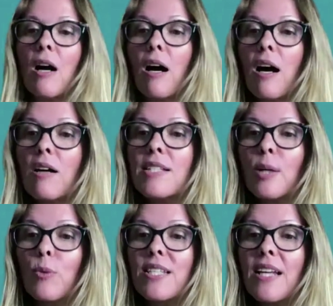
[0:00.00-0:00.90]
Ah,
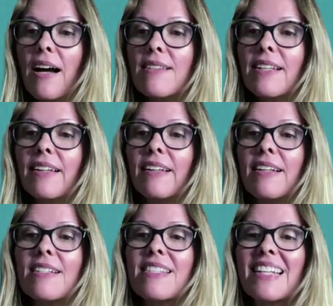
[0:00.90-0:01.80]
someone's asking:
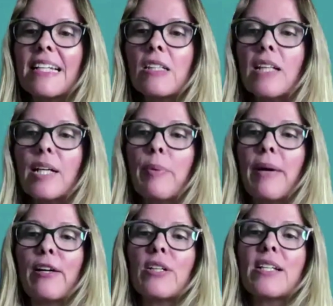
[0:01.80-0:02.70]
Is Think Like a
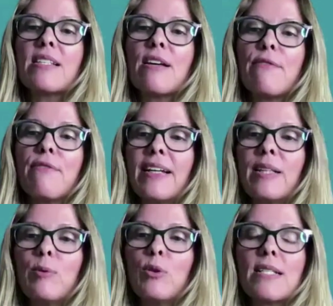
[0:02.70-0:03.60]
Pancreas
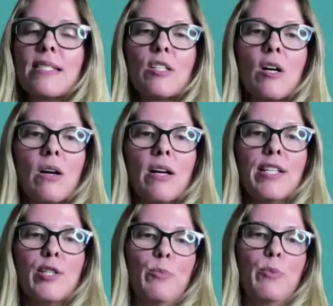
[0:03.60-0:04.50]
available as an
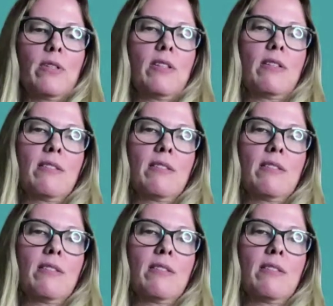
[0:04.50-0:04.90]
audiobook?